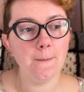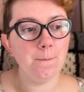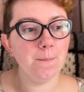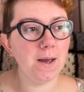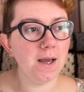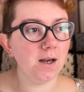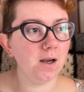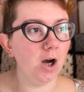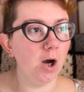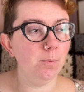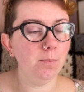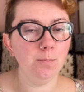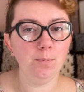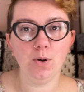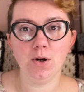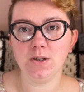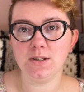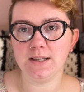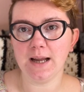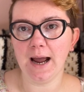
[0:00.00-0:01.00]
pick up,
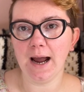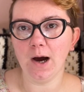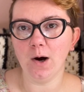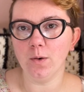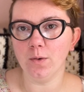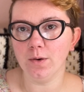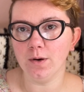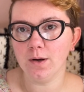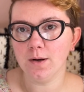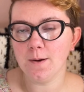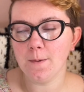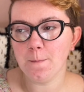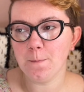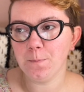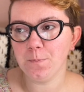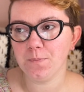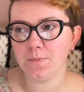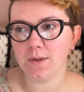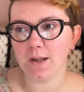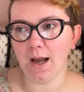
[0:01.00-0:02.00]
put down,
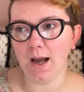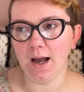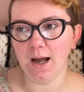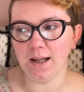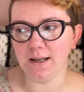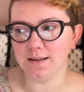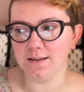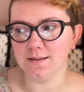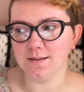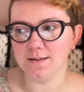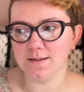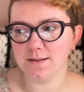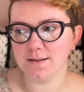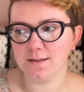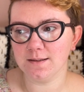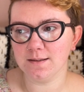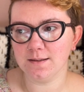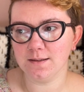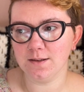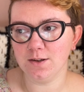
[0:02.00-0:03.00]
and
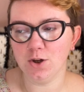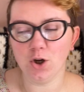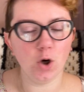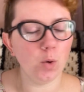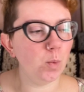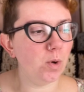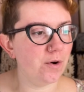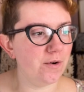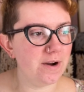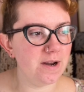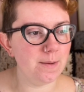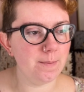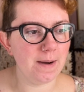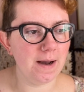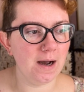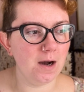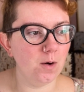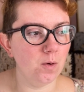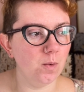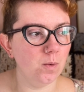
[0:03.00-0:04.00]
not worry
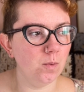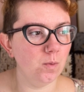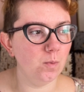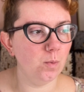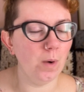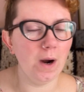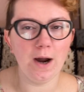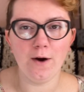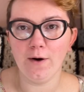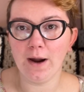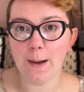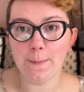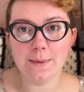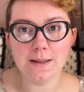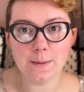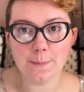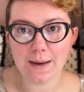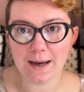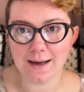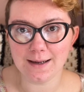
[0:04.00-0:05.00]
about where I am in
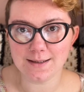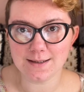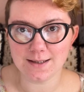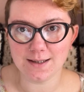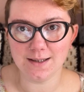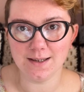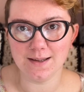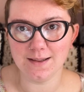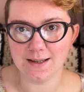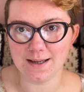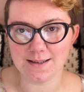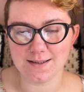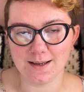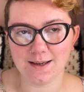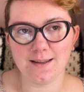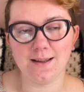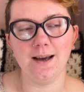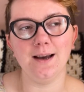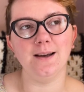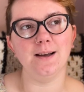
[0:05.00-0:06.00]
the pattern and things
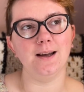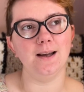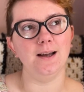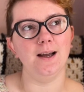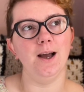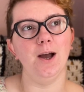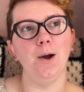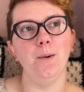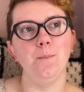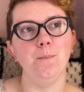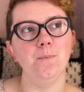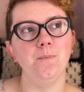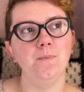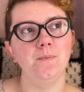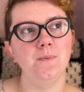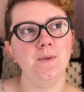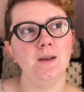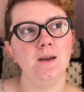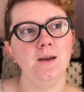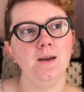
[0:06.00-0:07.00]
like that.
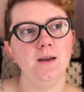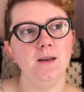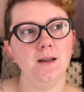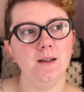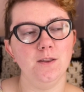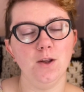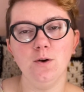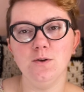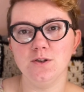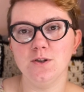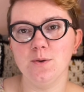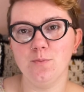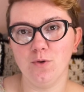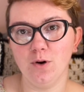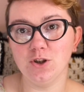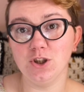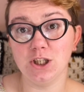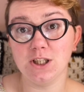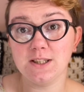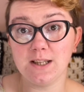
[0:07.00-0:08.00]
Those are the
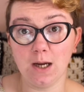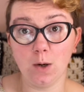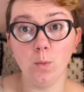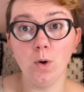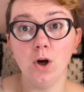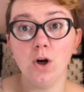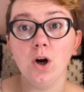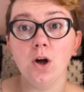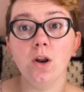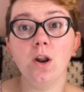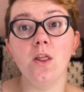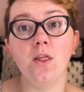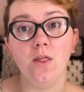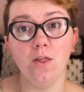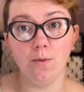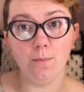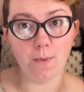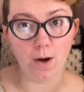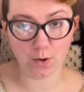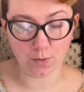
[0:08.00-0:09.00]
projects that I work on
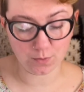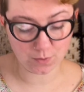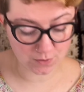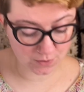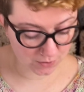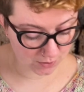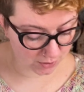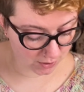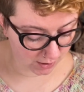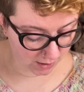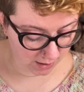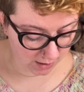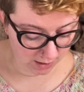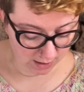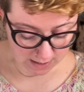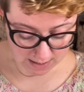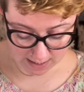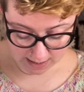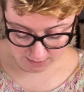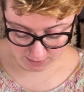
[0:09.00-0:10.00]
the most.
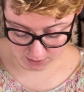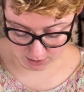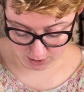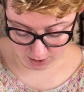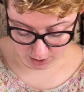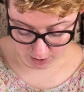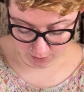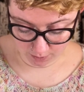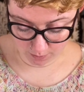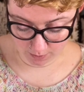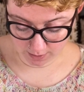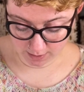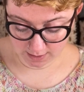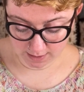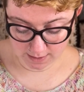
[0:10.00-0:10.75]
And so